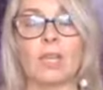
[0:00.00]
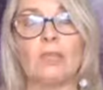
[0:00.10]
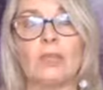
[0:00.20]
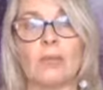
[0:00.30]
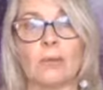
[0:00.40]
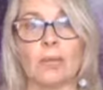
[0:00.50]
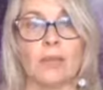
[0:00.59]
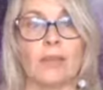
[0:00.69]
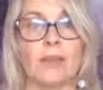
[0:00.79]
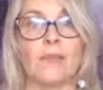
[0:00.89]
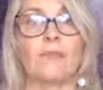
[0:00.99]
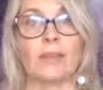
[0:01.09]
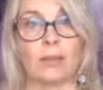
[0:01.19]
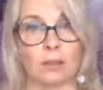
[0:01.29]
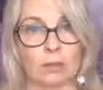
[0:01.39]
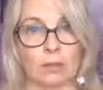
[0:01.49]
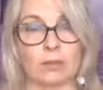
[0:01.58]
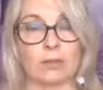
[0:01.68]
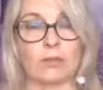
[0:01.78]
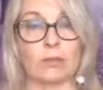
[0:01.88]
You feel
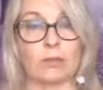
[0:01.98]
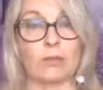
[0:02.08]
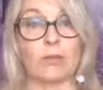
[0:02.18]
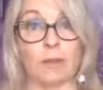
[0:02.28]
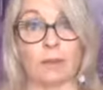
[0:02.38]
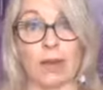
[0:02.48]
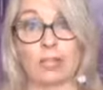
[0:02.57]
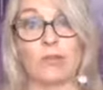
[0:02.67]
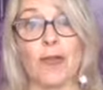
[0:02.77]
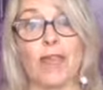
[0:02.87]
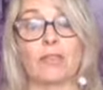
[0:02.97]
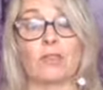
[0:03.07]
you're on the right track.